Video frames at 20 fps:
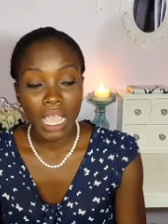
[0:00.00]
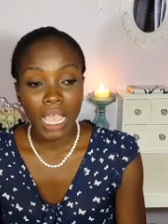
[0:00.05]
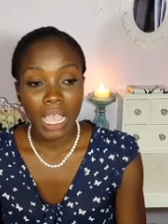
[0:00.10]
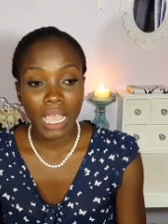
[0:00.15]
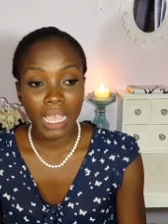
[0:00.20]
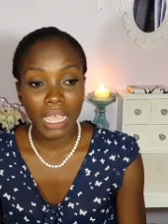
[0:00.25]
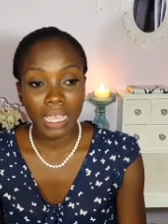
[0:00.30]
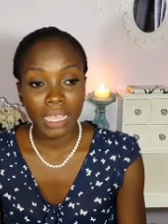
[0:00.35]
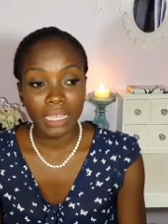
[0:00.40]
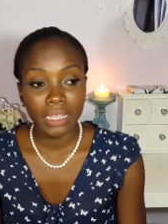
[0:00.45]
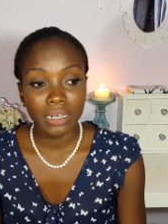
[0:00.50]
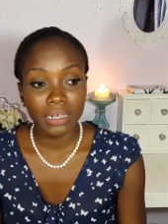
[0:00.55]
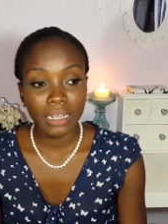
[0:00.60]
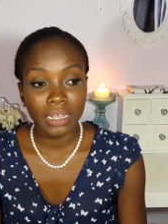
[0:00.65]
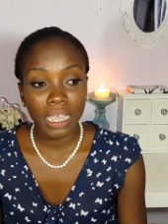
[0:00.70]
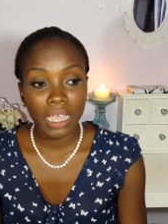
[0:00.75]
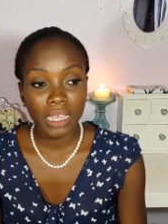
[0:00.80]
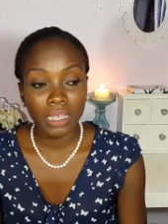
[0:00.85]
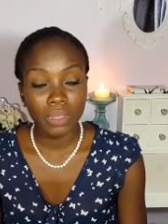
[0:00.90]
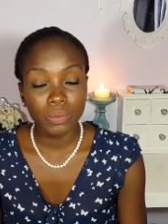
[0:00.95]
and
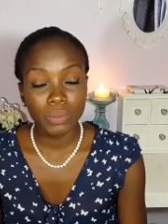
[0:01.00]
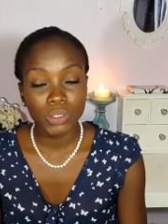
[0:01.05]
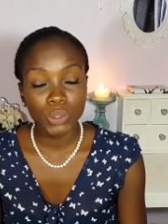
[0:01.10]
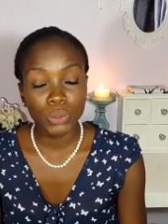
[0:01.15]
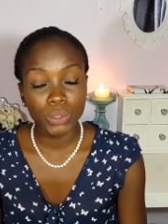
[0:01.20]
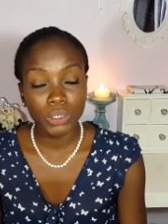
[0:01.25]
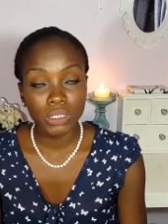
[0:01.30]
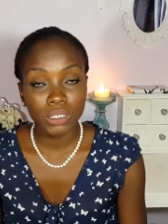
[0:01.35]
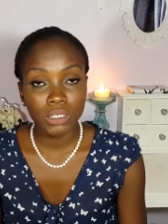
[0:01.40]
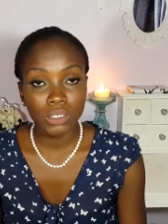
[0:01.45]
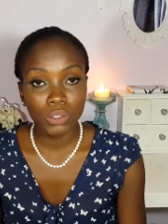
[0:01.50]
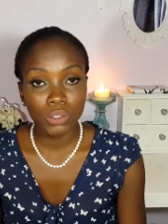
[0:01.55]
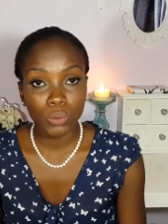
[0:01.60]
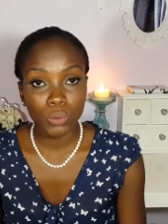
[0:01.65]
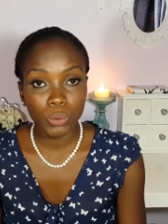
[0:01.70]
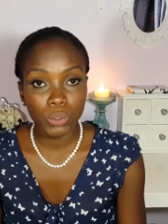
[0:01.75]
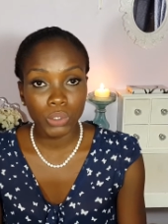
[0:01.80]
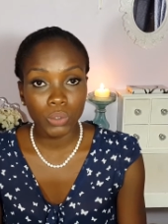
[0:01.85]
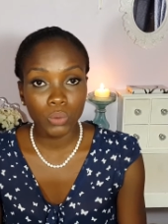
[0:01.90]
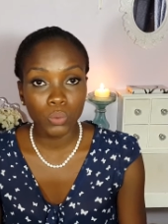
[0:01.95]
I was going to
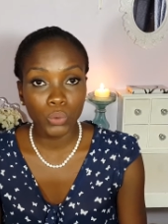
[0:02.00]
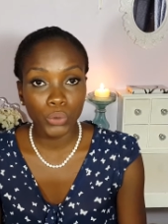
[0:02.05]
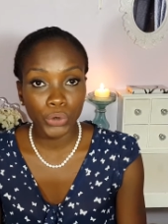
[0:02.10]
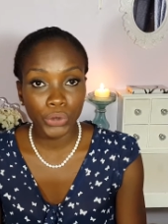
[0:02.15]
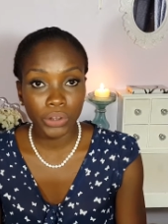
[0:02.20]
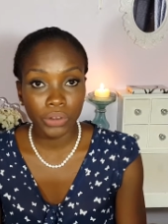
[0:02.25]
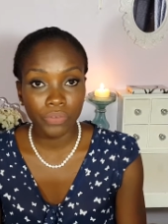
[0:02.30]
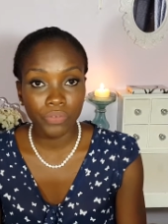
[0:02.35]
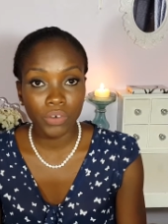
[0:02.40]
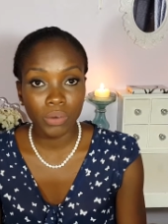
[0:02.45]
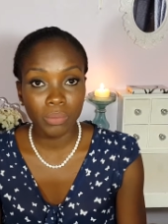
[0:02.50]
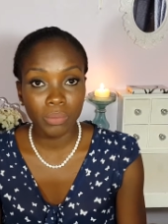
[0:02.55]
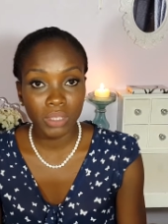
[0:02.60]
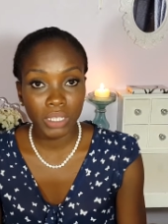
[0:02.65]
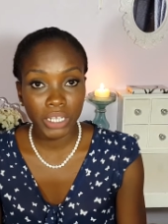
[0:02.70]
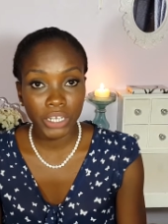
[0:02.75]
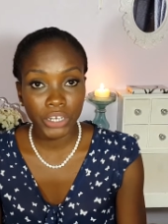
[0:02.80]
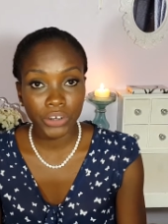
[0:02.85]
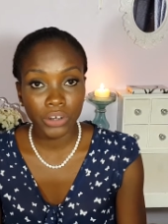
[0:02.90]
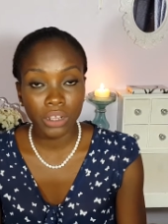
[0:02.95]
go to work from
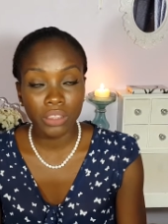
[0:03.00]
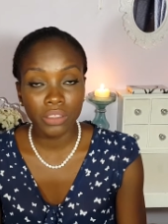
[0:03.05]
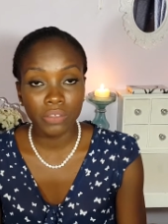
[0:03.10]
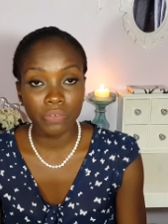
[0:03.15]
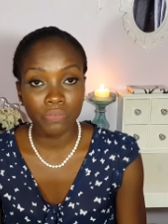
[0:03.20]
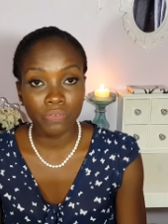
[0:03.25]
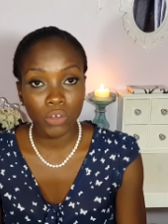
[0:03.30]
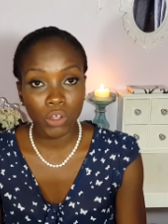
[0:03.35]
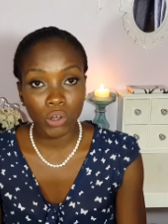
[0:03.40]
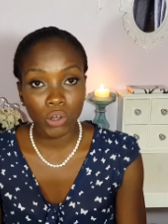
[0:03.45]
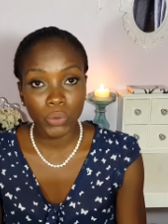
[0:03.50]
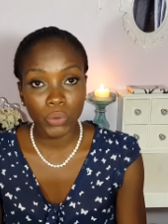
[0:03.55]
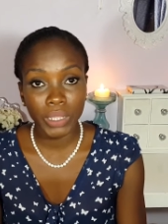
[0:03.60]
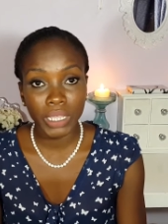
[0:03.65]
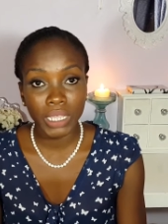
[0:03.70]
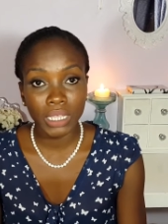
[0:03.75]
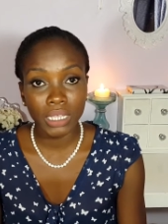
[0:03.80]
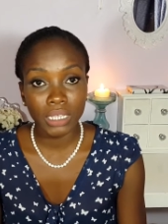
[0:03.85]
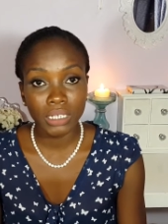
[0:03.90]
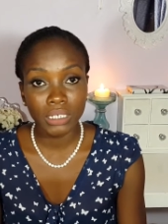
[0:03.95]
there the
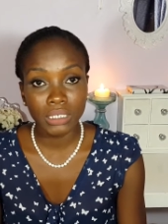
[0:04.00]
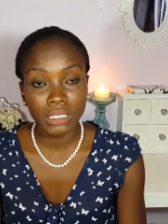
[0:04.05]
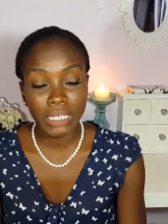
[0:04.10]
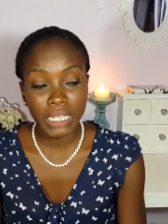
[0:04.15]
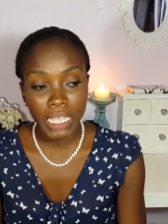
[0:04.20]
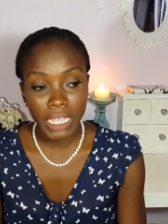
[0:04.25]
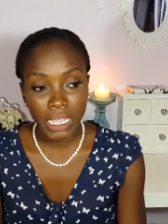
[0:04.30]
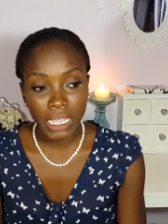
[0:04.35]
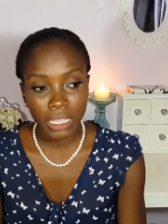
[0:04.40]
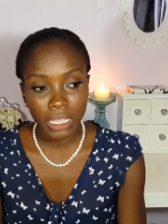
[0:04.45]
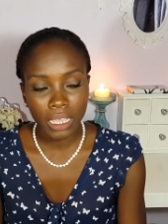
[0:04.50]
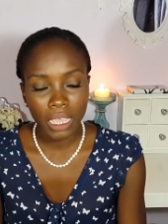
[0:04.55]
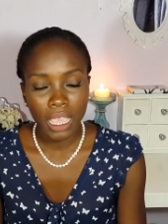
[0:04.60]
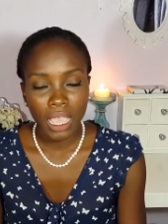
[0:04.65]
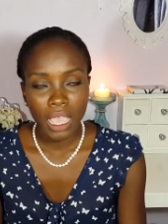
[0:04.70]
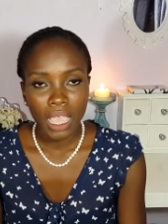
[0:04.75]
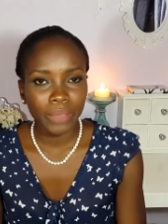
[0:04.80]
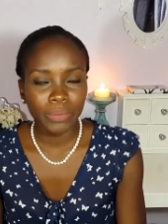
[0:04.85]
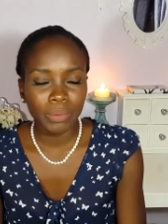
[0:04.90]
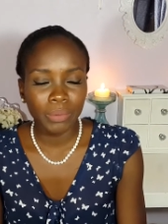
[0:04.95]
following day.
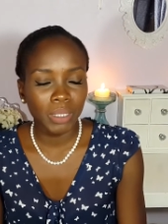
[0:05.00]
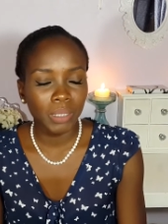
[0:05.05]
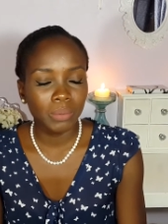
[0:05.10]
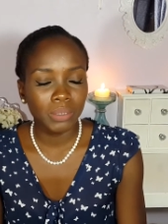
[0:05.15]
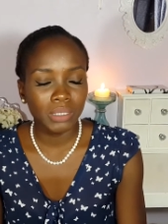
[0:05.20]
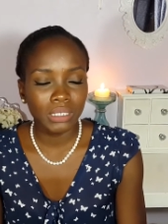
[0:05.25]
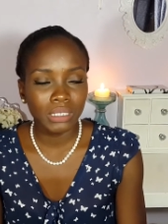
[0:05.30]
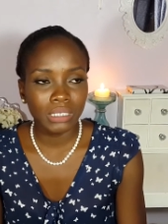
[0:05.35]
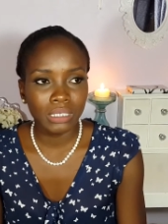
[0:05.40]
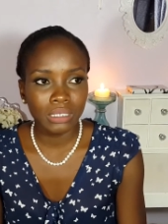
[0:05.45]
I would be able to